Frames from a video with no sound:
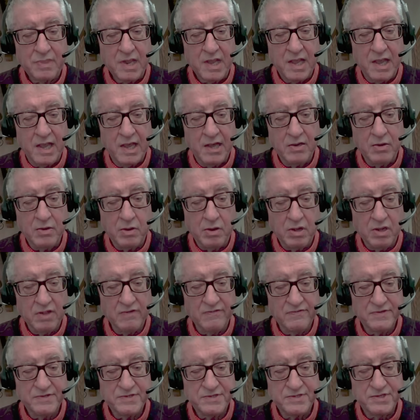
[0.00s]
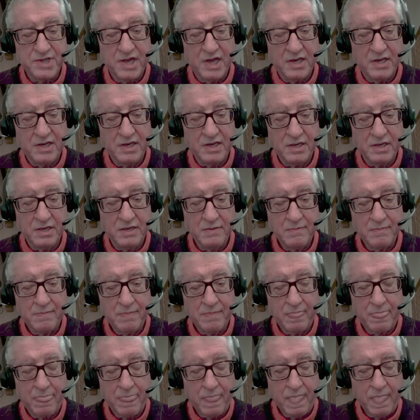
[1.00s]
and all of a sudden,
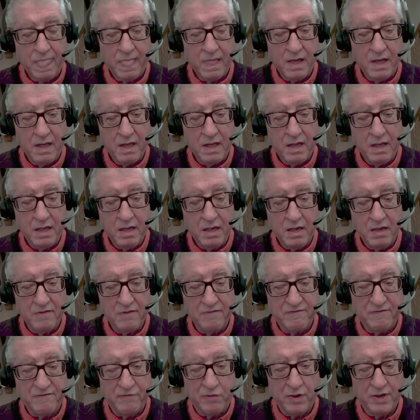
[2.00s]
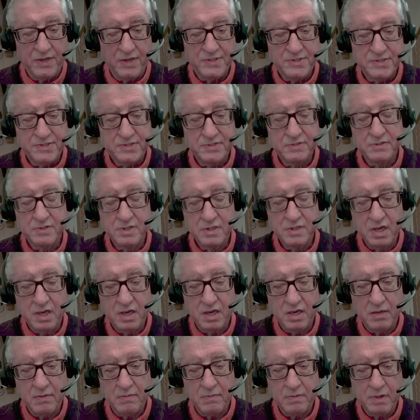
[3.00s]
a voice,
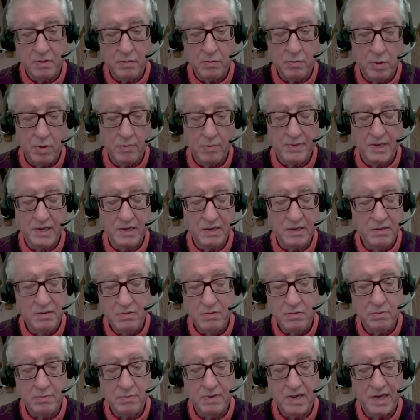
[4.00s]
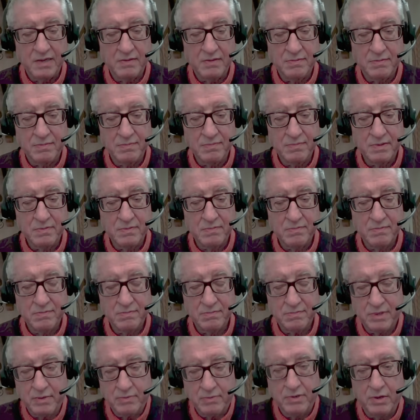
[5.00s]
uh, a woman whom I
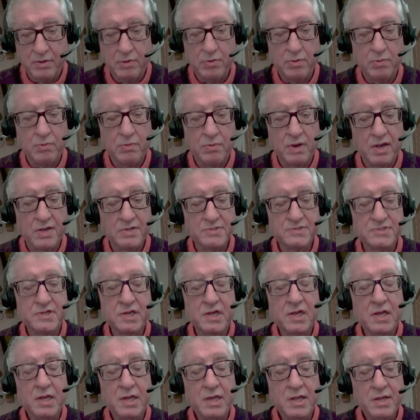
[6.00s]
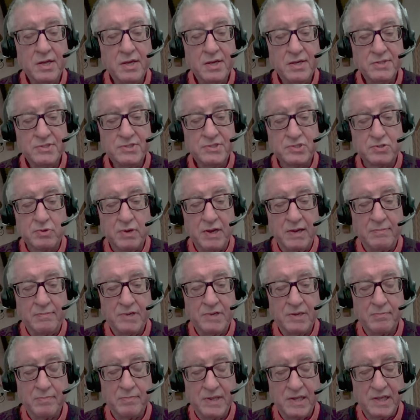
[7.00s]
don't know who it was, screamed
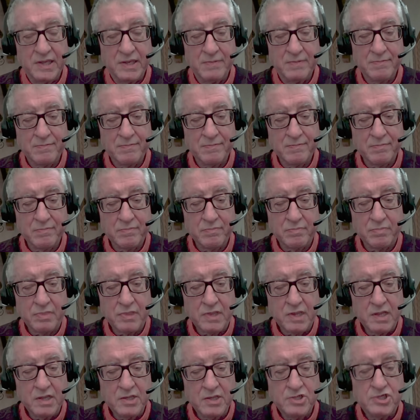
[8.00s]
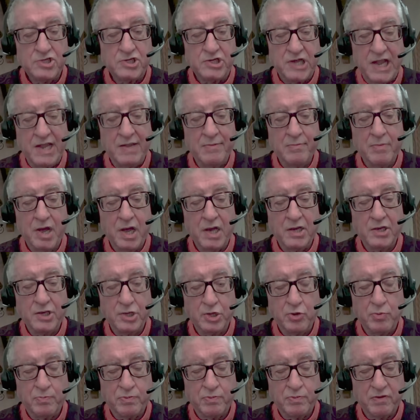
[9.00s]
at me, Shame on
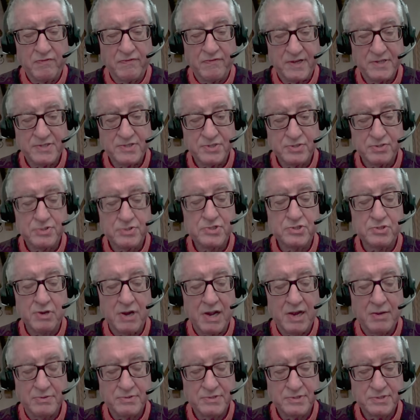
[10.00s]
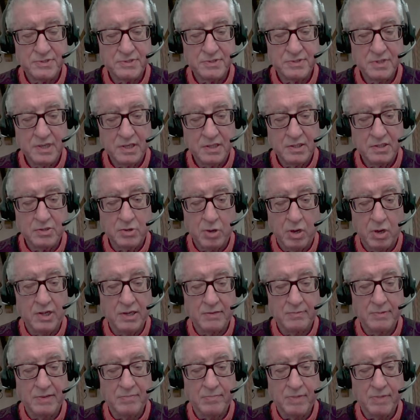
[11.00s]
you, Professor Strauss, and
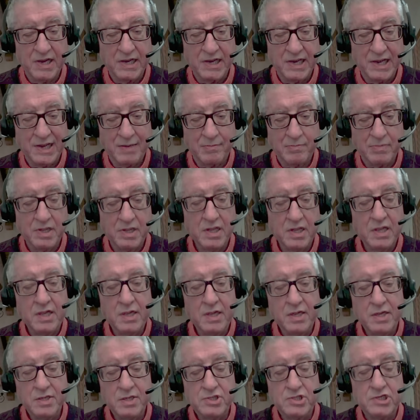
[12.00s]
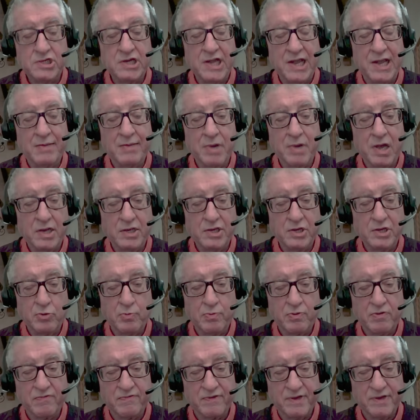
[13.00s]
calling me by name. Shame on you,
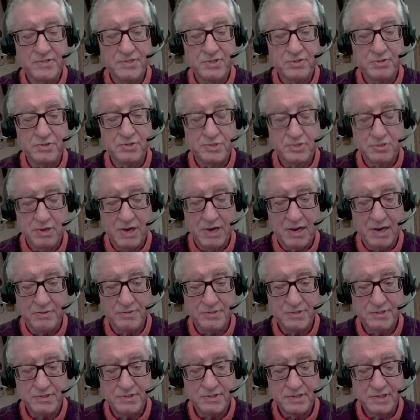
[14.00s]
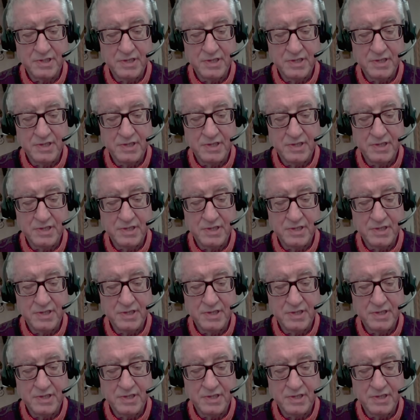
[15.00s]
Professor Strauss.